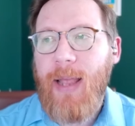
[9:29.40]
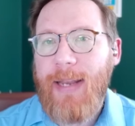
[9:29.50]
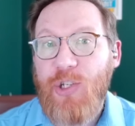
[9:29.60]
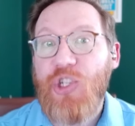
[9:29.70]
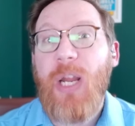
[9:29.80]

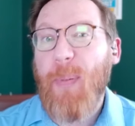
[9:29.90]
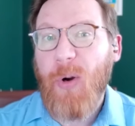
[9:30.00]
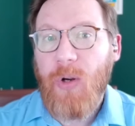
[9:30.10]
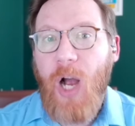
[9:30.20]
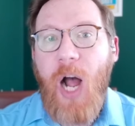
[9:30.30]

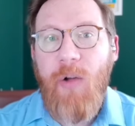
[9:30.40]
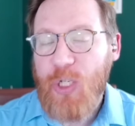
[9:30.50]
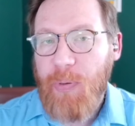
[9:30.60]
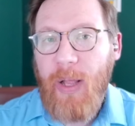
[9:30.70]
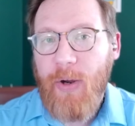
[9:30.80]
cheaper
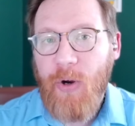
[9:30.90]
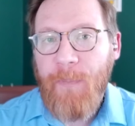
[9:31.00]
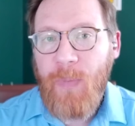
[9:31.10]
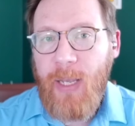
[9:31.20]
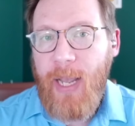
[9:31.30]
college player
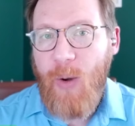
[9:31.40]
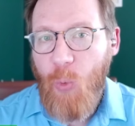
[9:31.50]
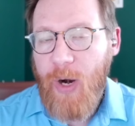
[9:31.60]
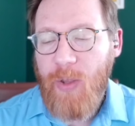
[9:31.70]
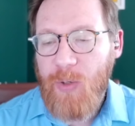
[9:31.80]
in
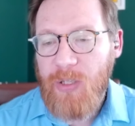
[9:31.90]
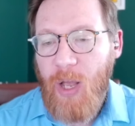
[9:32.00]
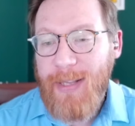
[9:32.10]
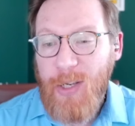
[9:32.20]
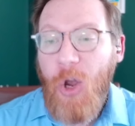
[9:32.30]
one of those
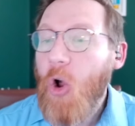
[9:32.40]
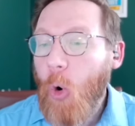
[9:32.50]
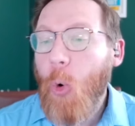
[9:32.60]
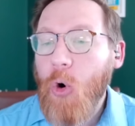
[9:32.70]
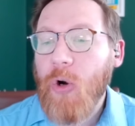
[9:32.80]
slots,
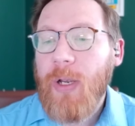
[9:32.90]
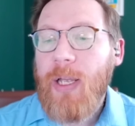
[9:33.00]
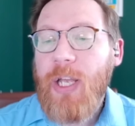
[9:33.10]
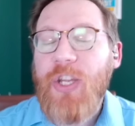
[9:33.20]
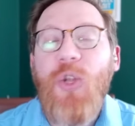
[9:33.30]
or
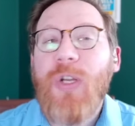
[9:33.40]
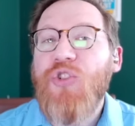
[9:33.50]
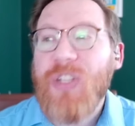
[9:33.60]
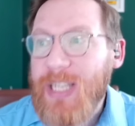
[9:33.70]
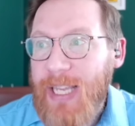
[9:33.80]
you can
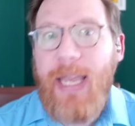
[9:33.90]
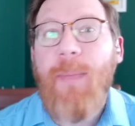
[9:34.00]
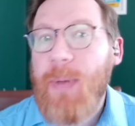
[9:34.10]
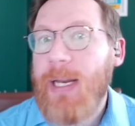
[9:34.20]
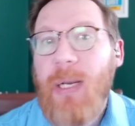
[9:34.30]
just
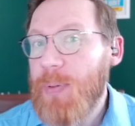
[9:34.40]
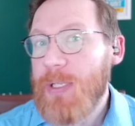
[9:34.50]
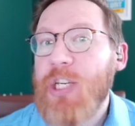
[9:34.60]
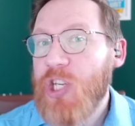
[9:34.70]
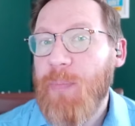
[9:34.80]
keep getting
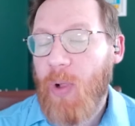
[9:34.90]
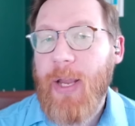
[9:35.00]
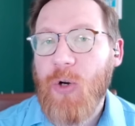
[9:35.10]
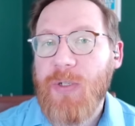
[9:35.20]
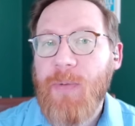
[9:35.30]
position
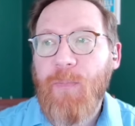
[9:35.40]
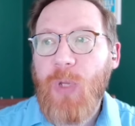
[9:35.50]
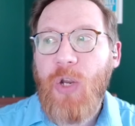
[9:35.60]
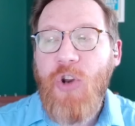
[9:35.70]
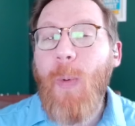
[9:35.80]
players
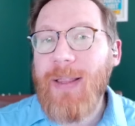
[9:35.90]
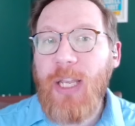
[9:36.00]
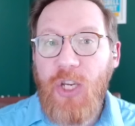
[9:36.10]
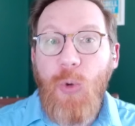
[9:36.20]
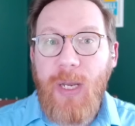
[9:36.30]
knowing
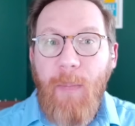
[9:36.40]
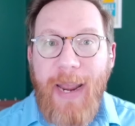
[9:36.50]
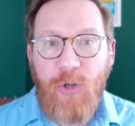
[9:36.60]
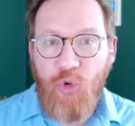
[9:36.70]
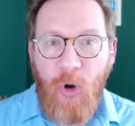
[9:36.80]
that you can
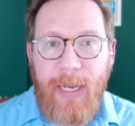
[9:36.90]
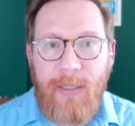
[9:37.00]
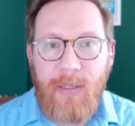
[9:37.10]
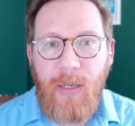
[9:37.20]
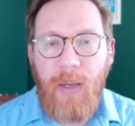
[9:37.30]
make
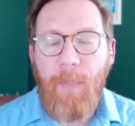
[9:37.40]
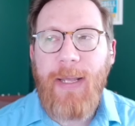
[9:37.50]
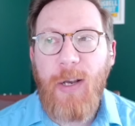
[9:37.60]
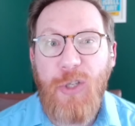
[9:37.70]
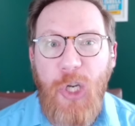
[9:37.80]
trades
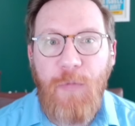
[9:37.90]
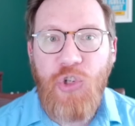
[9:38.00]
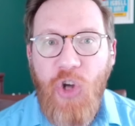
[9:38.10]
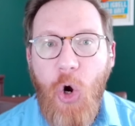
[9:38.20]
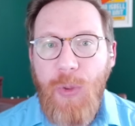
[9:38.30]
because you've
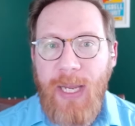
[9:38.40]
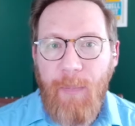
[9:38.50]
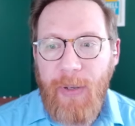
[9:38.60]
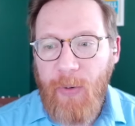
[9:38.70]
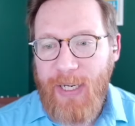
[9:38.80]
shown the
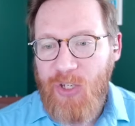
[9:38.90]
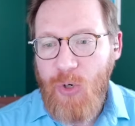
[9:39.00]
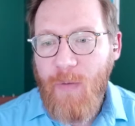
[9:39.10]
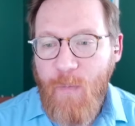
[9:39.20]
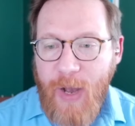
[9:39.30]
ability to
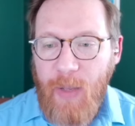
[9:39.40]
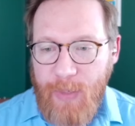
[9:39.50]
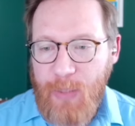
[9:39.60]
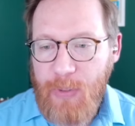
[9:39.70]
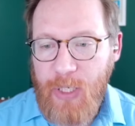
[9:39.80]
develop
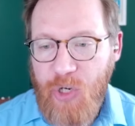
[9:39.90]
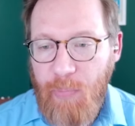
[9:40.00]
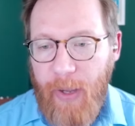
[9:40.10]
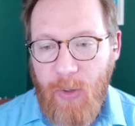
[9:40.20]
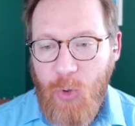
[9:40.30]
these position
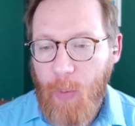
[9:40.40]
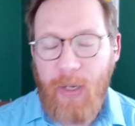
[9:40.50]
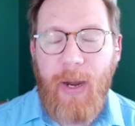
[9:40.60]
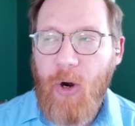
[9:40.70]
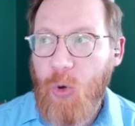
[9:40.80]
players.
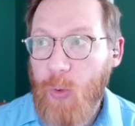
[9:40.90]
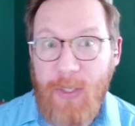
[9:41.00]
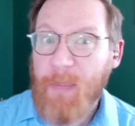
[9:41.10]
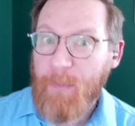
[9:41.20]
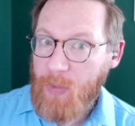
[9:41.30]
Corbin Carroll
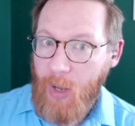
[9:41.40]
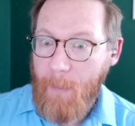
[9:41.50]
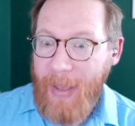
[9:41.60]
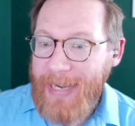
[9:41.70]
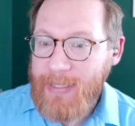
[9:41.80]
was
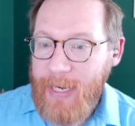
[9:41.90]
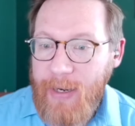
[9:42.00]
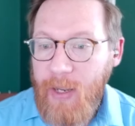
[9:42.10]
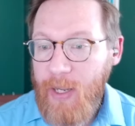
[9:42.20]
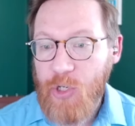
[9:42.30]

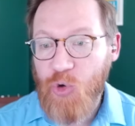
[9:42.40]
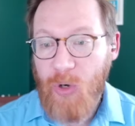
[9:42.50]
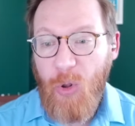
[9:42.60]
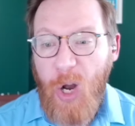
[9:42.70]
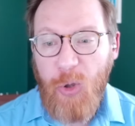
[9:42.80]
amazing.
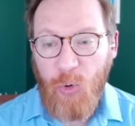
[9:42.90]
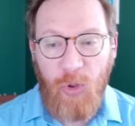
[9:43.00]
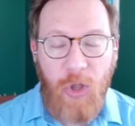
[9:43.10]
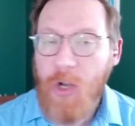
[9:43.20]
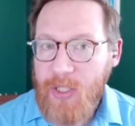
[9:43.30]
Jordan Lawler
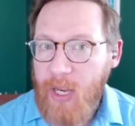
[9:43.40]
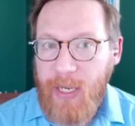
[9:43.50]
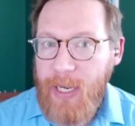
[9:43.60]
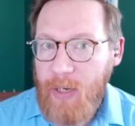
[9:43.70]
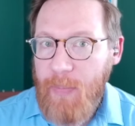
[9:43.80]
looks
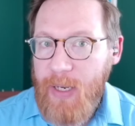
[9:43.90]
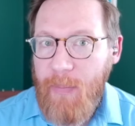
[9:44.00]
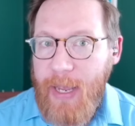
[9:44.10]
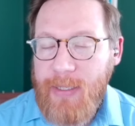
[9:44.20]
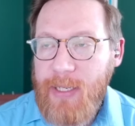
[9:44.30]
like he could be
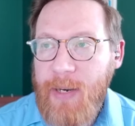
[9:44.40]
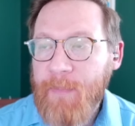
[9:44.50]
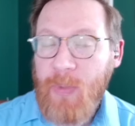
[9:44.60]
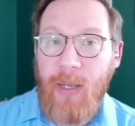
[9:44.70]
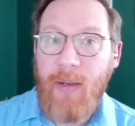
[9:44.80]

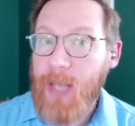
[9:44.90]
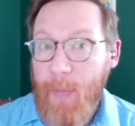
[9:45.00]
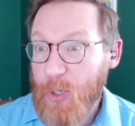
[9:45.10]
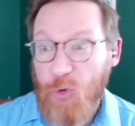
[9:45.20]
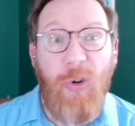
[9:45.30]
amazing.
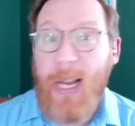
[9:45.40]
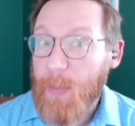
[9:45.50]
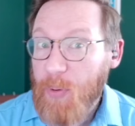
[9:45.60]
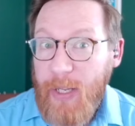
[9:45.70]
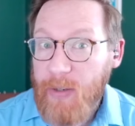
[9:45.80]
Tommy Troy had
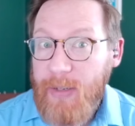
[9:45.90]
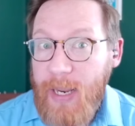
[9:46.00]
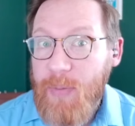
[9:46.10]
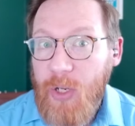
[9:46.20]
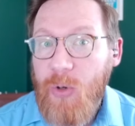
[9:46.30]
a pretty good
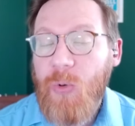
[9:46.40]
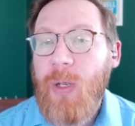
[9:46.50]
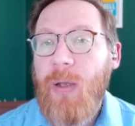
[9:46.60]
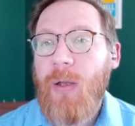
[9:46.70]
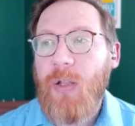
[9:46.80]
debut.
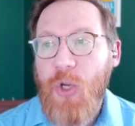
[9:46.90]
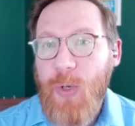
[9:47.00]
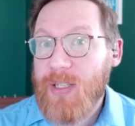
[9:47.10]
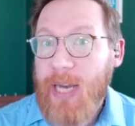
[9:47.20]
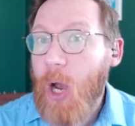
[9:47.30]
You
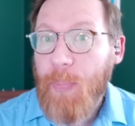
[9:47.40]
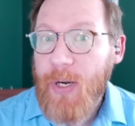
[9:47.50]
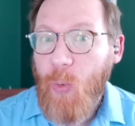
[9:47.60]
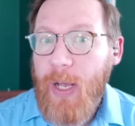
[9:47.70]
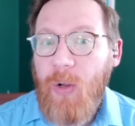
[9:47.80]
can scout
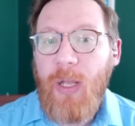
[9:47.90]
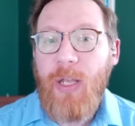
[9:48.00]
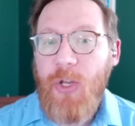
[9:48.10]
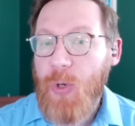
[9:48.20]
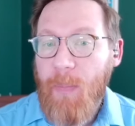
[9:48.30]
pretty well.
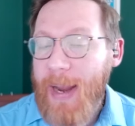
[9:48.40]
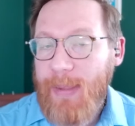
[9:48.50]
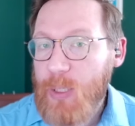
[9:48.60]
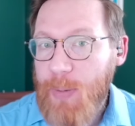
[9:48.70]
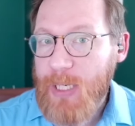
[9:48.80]
You can make
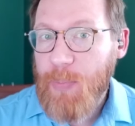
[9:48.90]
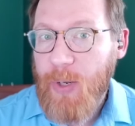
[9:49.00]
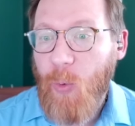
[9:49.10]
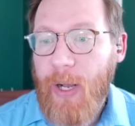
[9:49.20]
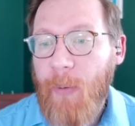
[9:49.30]
these picks
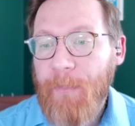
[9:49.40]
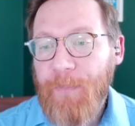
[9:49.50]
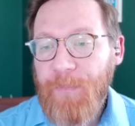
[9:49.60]
pretty well.